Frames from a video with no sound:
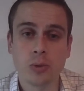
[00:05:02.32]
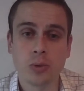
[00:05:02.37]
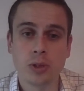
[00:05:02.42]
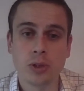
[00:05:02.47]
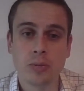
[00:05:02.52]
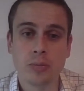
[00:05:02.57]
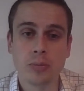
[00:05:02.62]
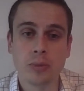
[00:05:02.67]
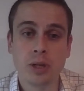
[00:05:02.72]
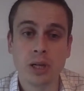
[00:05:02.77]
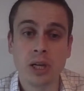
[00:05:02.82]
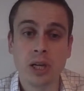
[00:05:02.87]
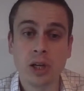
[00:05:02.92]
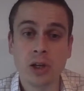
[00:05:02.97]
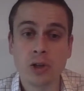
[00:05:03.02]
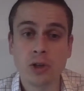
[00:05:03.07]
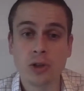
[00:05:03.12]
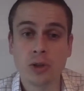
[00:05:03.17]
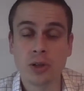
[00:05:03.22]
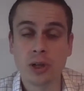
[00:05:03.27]
with them
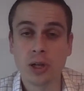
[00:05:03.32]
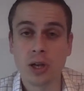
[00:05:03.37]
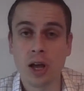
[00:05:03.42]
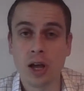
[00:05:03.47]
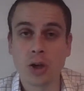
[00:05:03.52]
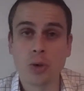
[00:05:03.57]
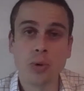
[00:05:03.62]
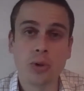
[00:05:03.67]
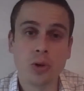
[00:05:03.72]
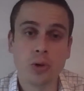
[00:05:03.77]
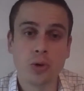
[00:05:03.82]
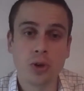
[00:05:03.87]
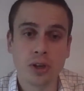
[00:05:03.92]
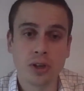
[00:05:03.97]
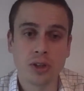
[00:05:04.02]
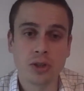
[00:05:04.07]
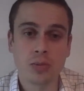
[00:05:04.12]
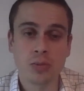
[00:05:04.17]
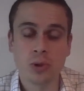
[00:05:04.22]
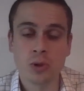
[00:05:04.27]
so that, like with your
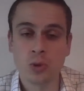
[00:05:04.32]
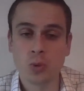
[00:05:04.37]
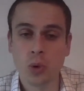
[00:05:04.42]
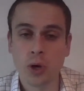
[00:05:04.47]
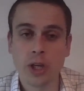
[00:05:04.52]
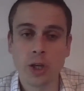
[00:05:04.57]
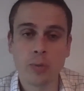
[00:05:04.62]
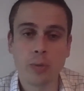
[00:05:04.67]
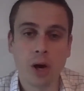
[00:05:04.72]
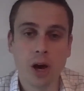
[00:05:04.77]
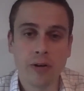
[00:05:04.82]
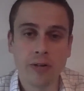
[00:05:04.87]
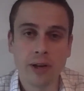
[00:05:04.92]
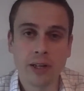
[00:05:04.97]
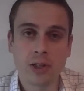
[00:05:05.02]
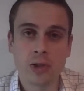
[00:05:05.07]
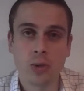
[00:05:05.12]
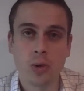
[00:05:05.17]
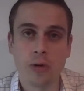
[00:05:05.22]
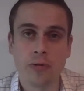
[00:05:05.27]
customers, where you might have
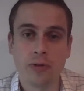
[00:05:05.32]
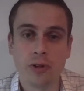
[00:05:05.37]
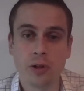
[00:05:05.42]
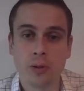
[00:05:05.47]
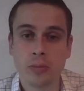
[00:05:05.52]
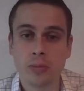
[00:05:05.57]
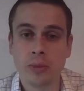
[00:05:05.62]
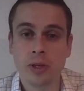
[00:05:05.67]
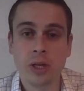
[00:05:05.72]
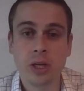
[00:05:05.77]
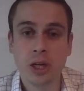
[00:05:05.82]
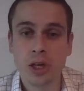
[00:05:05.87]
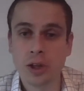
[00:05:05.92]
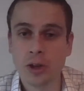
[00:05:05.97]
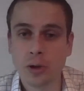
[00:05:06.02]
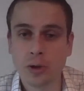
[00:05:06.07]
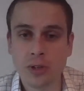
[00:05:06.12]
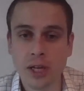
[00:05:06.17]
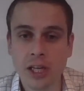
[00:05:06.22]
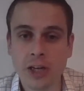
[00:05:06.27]
had to offer them
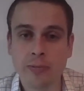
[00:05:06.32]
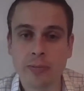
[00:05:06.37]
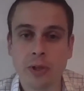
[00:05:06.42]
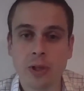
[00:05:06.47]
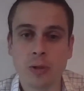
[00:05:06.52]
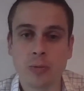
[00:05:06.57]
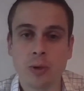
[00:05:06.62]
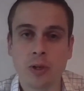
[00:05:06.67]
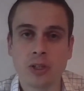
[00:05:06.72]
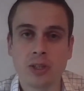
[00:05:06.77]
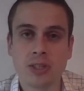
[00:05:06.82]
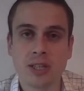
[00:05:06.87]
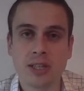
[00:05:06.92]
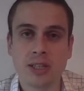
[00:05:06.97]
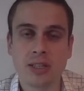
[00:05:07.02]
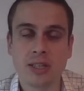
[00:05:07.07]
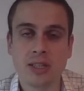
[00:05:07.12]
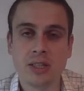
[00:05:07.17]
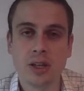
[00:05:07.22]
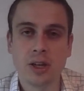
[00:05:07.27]
those end of month plus
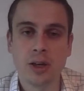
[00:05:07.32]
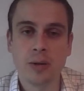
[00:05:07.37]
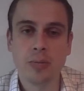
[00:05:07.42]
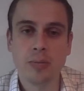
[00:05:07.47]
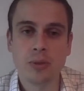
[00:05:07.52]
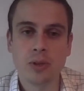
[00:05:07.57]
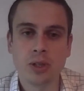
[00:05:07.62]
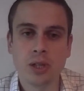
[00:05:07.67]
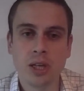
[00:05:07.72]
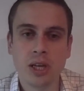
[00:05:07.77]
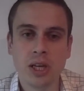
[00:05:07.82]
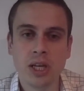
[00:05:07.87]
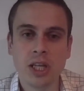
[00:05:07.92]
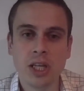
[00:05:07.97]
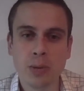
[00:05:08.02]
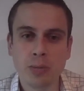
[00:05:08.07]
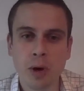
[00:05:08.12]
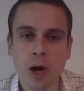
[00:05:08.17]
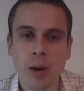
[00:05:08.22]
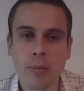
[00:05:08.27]
60 terms,
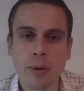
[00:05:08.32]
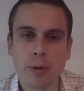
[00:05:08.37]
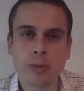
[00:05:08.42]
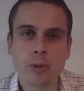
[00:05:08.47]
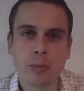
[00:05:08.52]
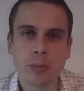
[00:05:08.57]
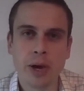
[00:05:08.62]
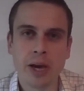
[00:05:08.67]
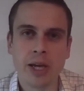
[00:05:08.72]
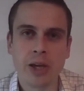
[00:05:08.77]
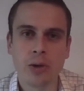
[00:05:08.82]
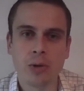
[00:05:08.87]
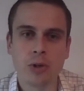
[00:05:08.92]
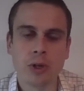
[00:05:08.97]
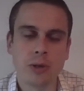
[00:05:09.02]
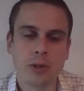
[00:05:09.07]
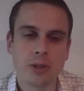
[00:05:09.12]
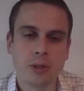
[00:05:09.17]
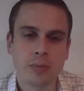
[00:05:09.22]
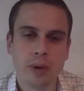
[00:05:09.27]
you might be able to pay
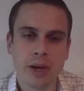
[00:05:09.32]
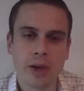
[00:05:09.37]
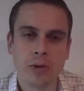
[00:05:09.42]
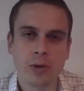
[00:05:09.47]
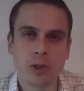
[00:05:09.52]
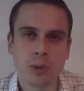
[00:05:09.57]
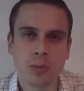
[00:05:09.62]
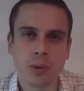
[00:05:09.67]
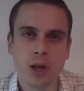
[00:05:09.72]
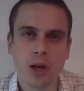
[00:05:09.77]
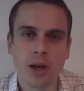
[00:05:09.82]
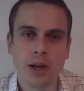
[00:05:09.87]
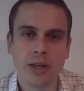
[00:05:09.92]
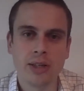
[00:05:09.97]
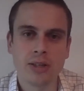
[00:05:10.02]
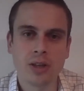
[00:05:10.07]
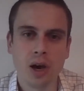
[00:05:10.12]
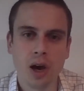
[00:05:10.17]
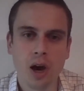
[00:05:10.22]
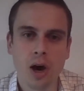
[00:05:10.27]
your
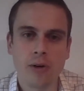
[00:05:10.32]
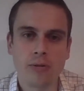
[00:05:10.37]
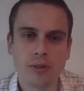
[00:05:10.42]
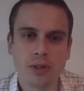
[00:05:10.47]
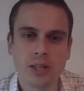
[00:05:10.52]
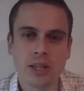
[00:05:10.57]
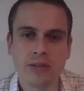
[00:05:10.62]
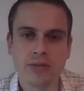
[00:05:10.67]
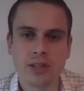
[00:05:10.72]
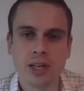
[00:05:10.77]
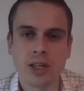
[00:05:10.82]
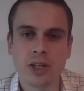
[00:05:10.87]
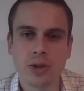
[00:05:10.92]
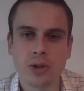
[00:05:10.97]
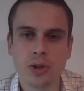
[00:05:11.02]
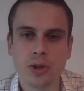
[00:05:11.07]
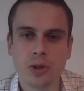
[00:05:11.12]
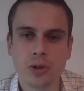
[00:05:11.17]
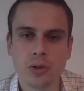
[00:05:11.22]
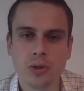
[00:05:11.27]
suppliers after they've sent you
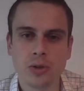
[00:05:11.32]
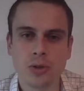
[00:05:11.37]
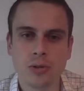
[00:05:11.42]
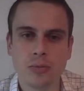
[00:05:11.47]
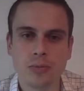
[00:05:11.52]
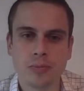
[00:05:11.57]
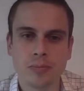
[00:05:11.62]
the goods.